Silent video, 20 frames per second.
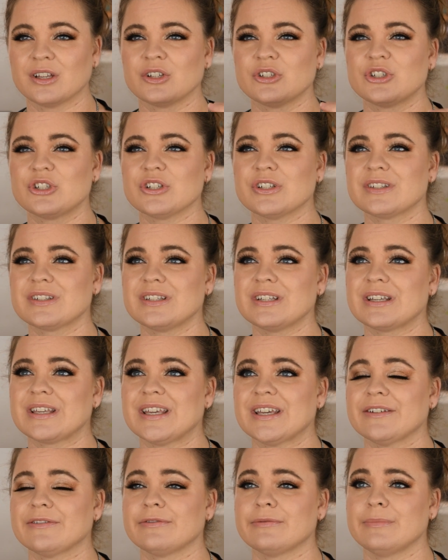just to
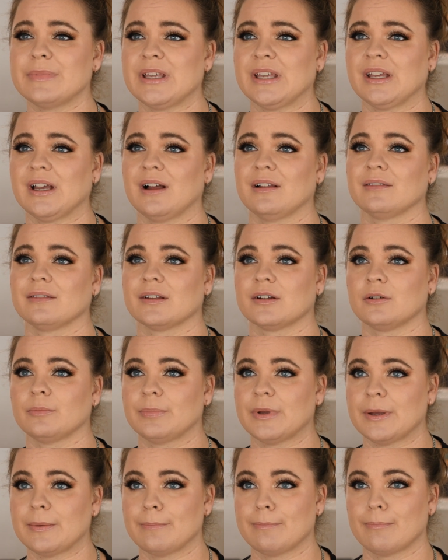give me a little
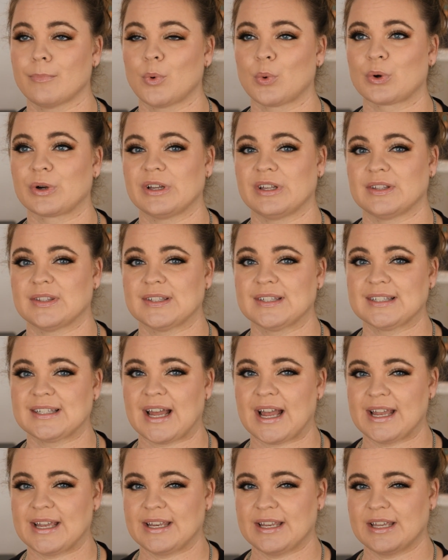bit more
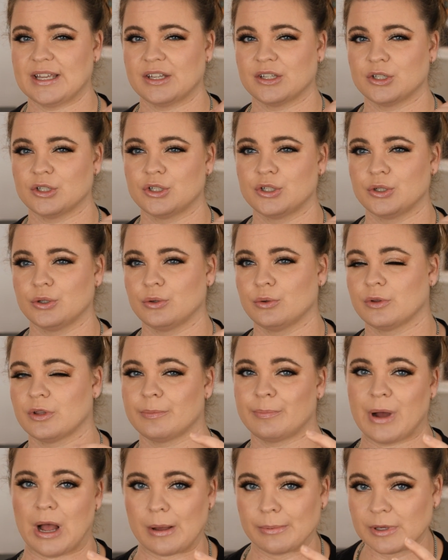insight into the
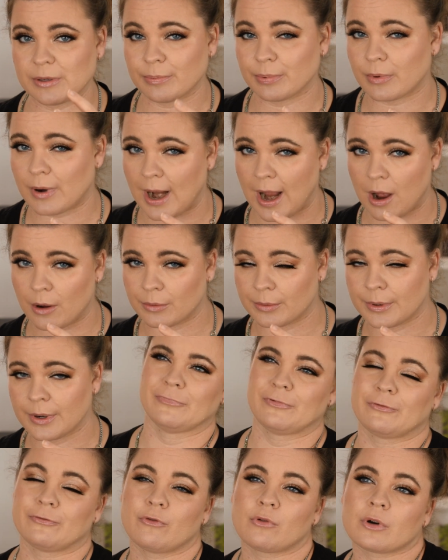Bobbi Brown
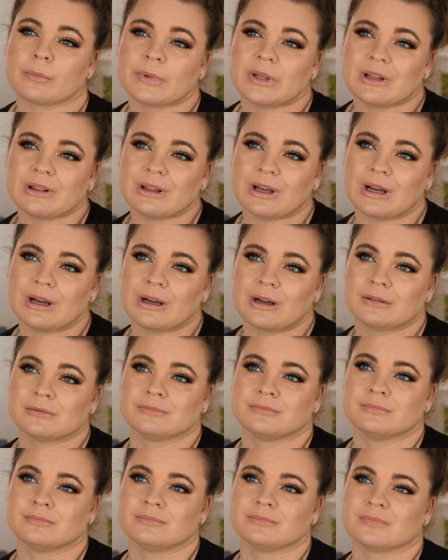formula,
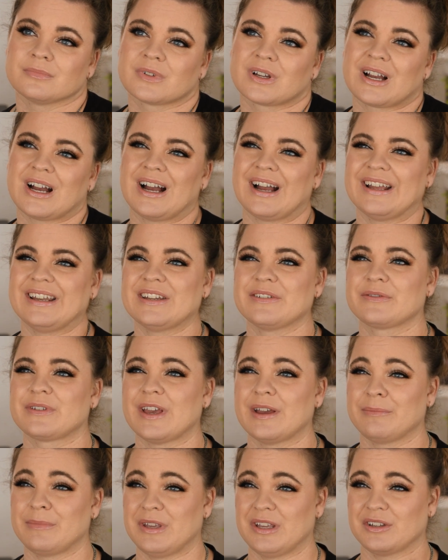kind of
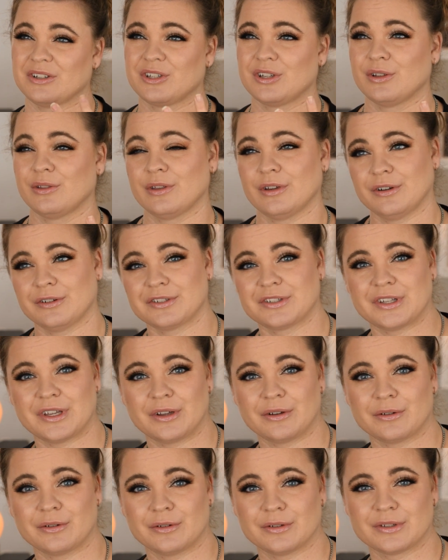get me into their
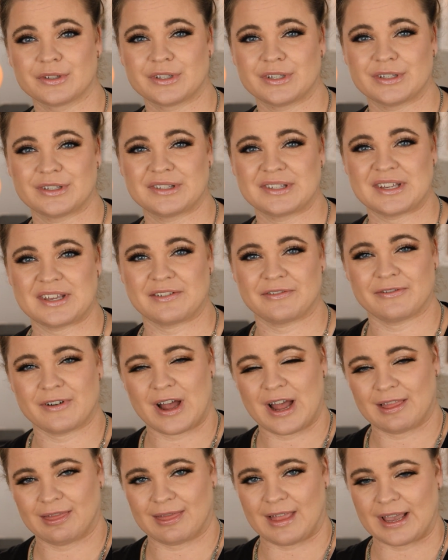singles to see if
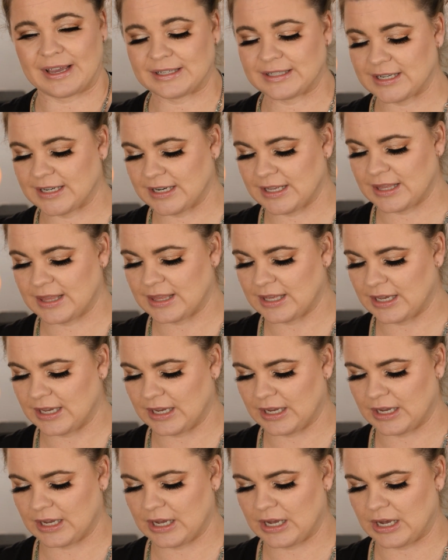I liked
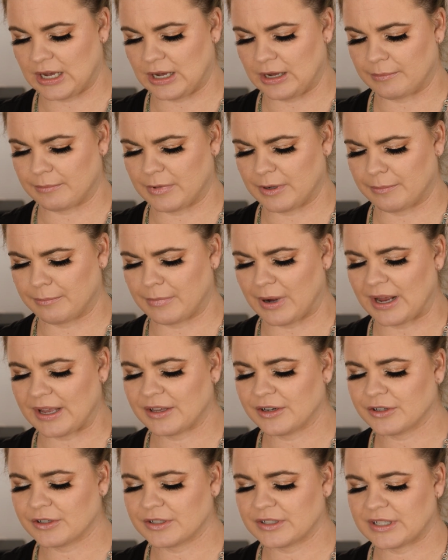anything. Um, my
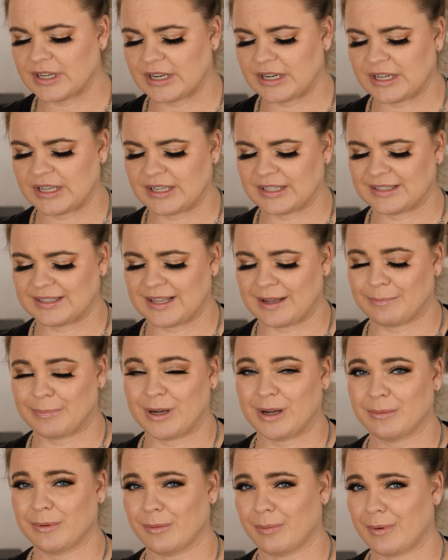understanding is that
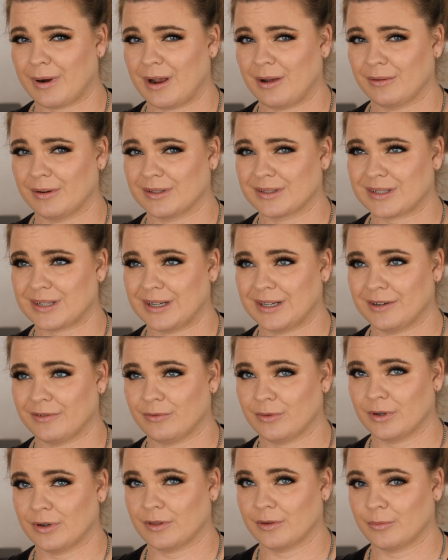Bobbi Brown is kind of
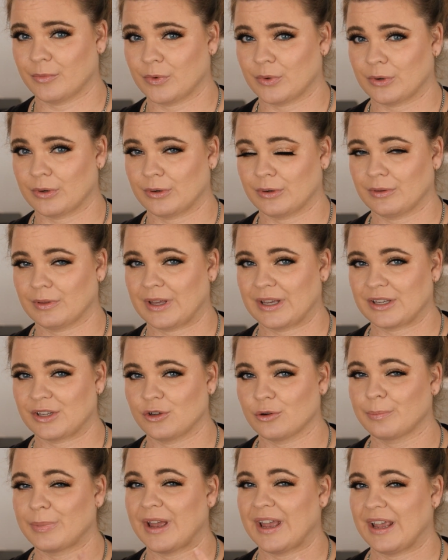one of the more, like,
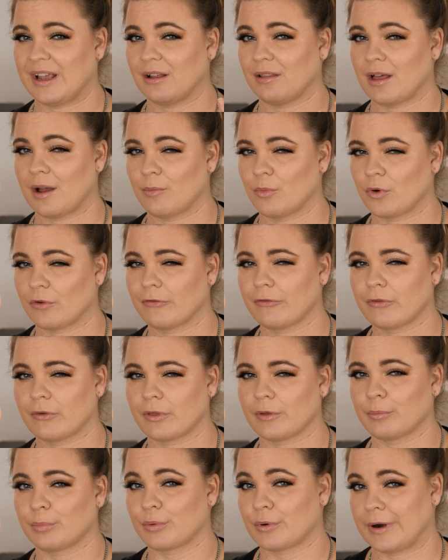you're paying a lot more for
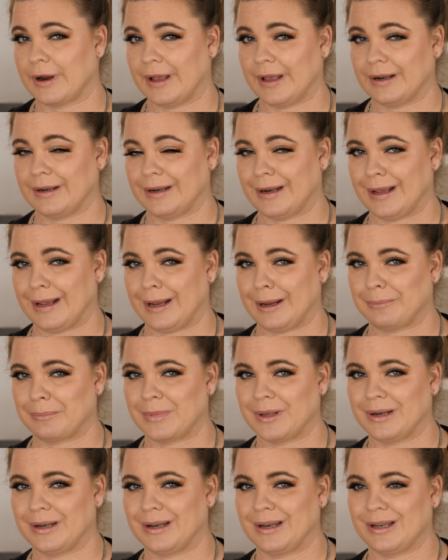the brand
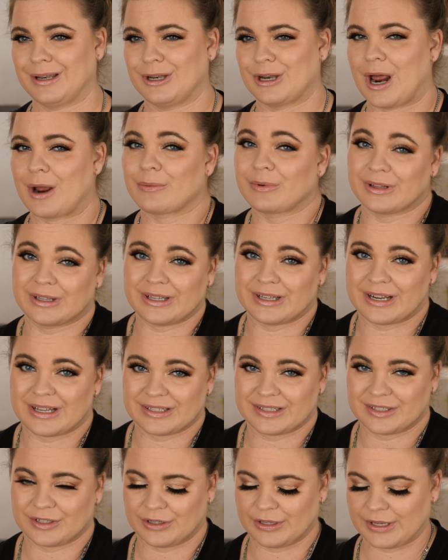name, not really
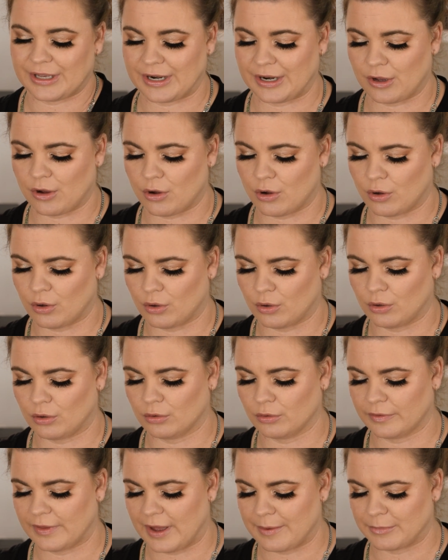necessarily getting
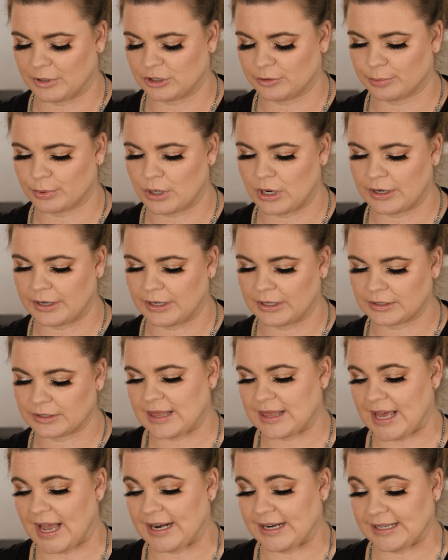all that much
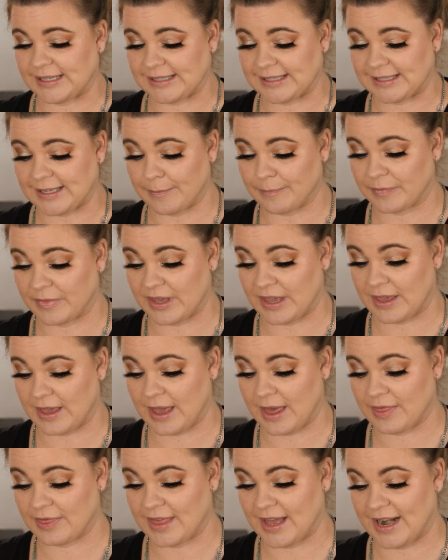product. That is
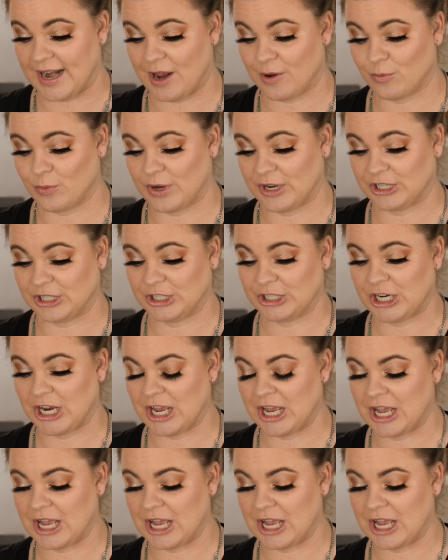something that I wish